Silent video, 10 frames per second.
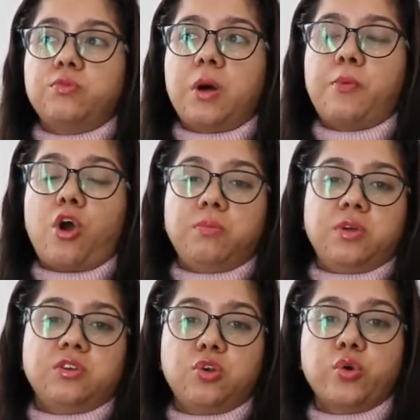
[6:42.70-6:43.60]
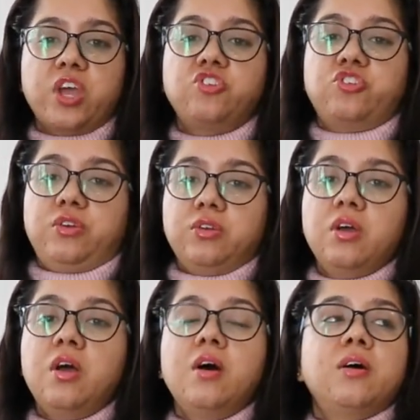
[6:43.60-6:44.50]
appointment location,
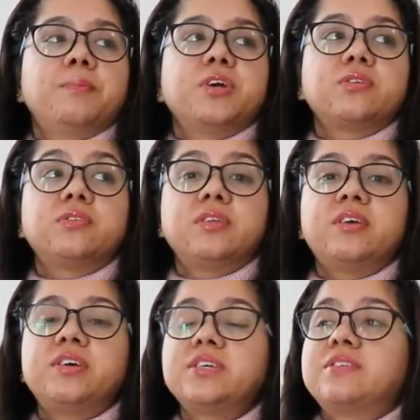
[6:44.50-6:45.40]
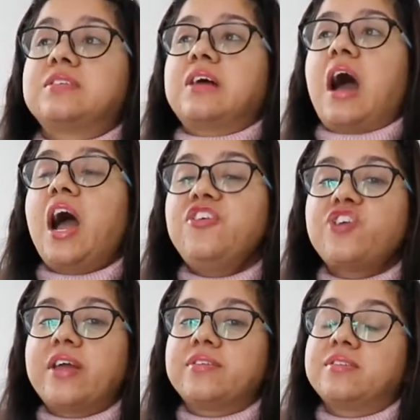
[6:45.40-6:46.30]
because there is high
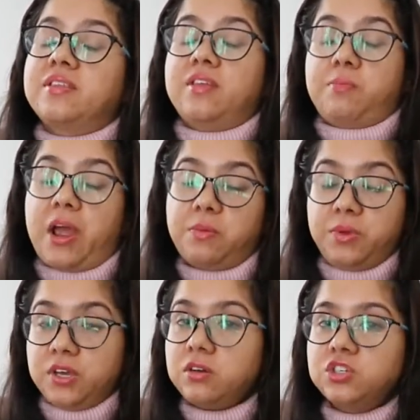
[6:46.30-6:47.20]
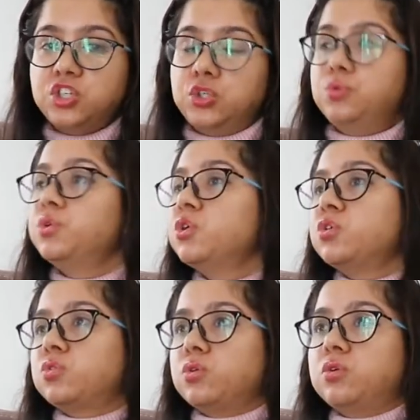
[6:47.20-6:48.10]
chances that there might be a queue.
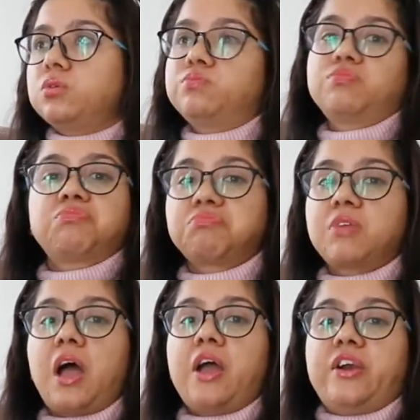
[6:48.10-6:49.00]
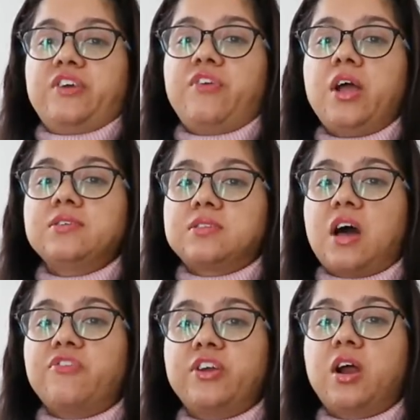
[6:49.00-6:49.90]
So I'd advise
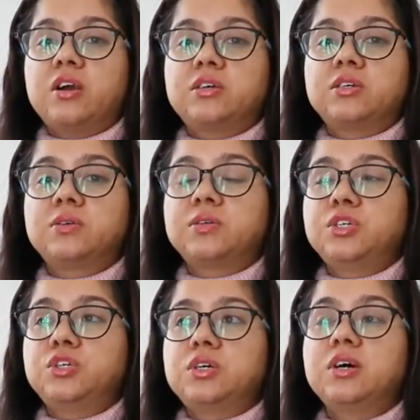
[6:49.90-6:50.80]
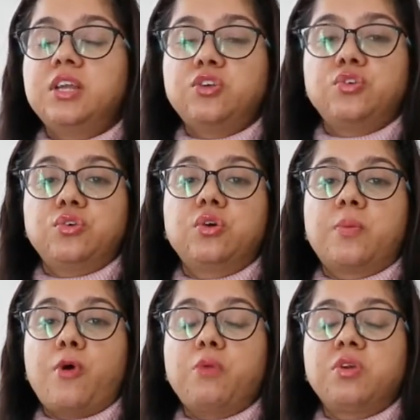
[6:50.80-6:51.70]
half an hour early to your
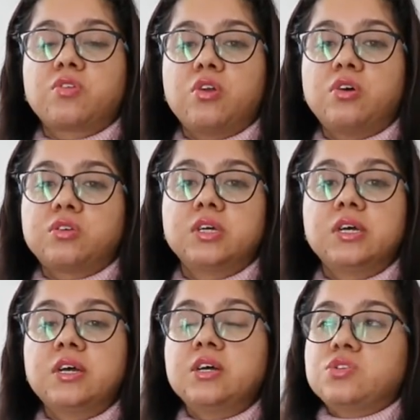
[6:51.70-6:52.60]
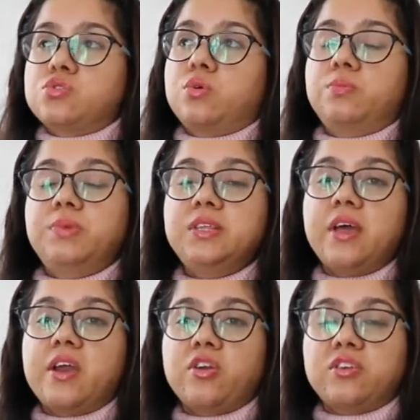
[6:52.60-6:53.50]
appointment slot. So be
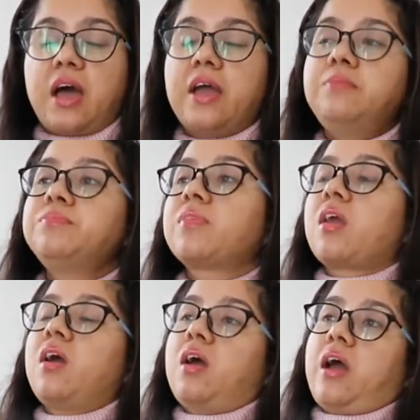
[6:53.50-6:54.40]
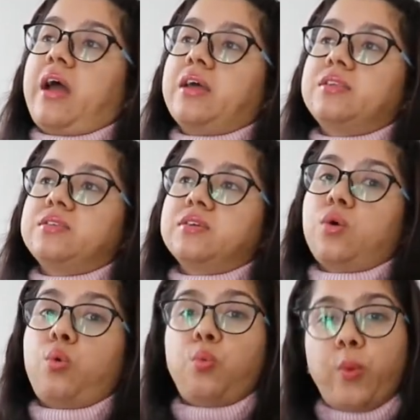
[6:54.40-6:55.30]
there in time, and
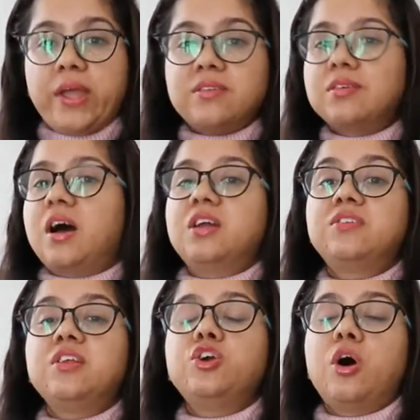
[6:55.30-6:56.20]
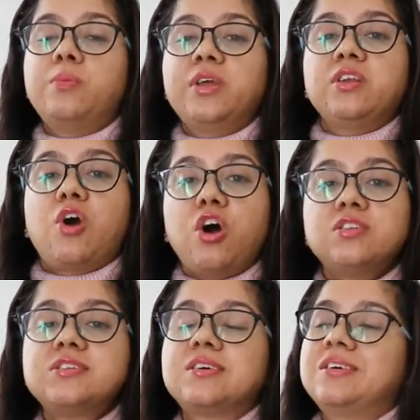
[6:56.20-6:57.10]
wait until you are being called.